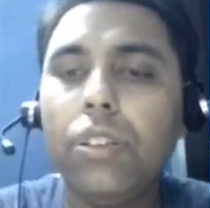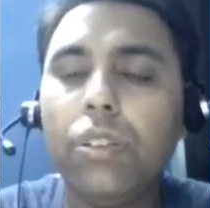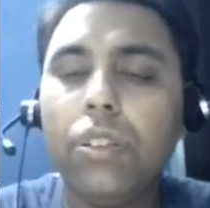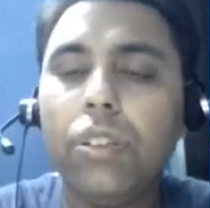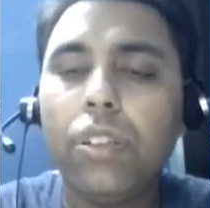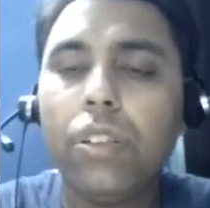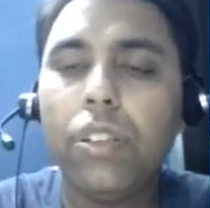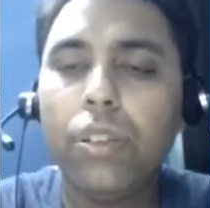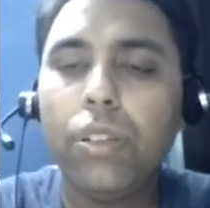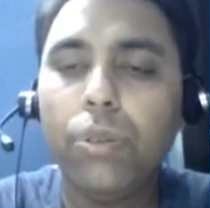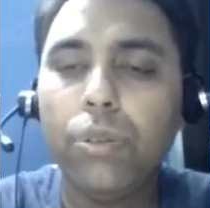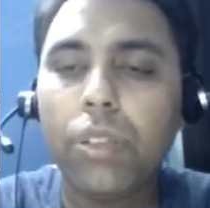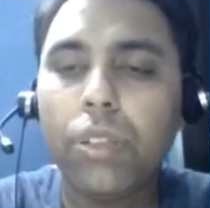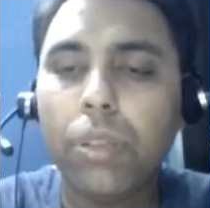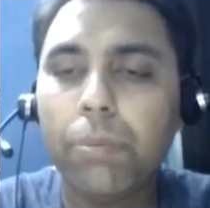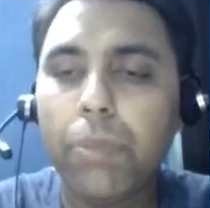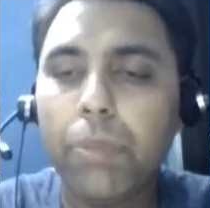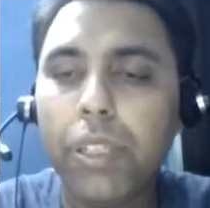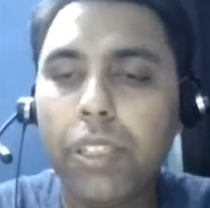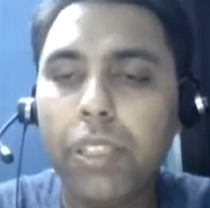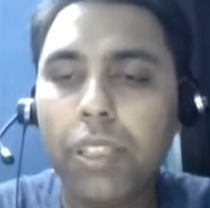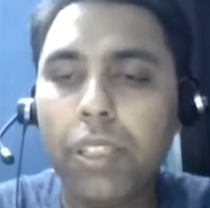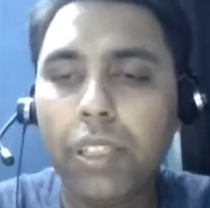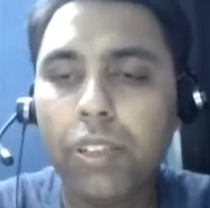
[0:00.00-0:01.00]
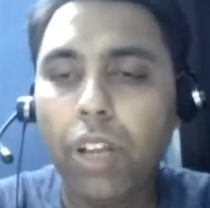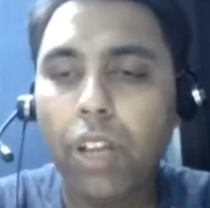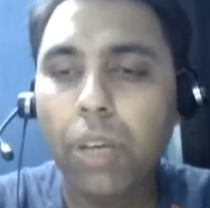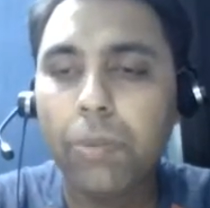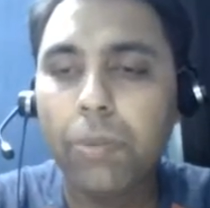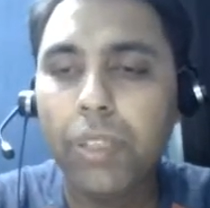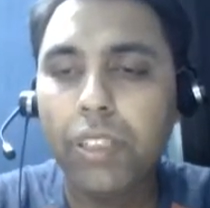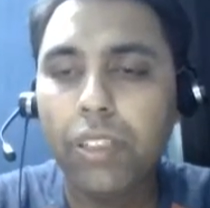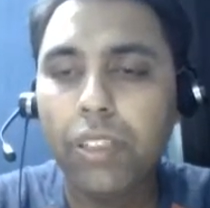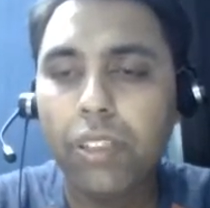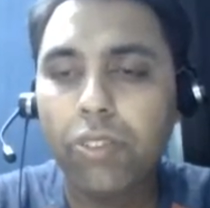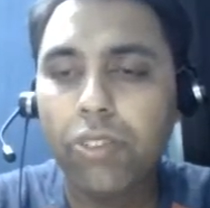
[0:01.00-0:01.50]
do some basic
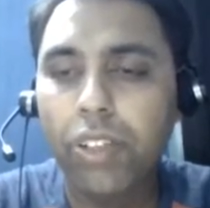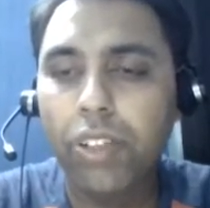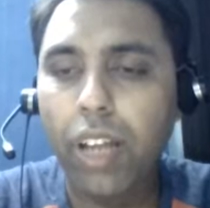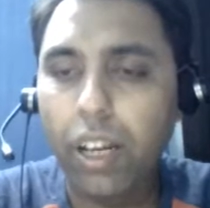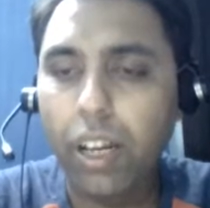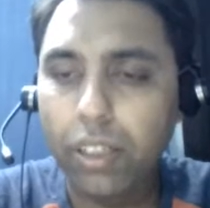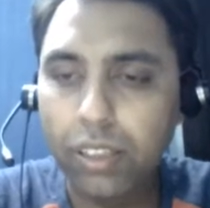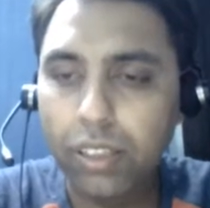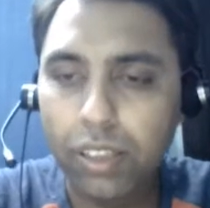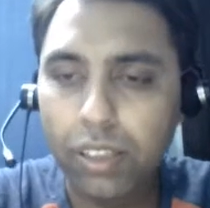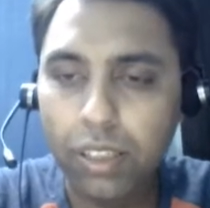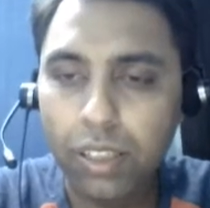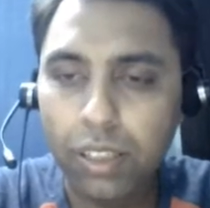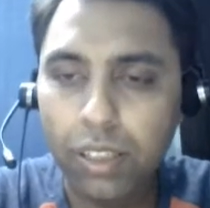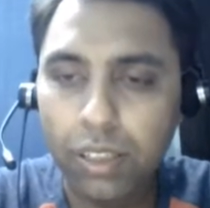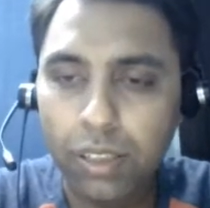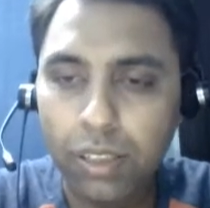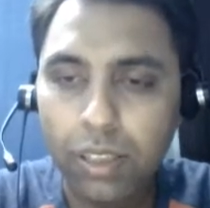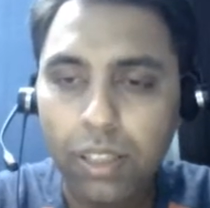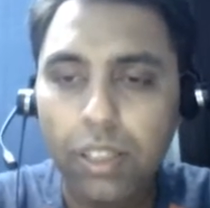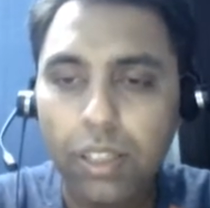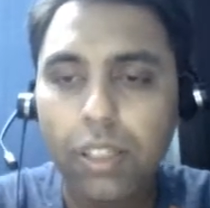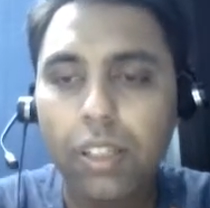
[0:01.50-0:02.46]
dimension reduction,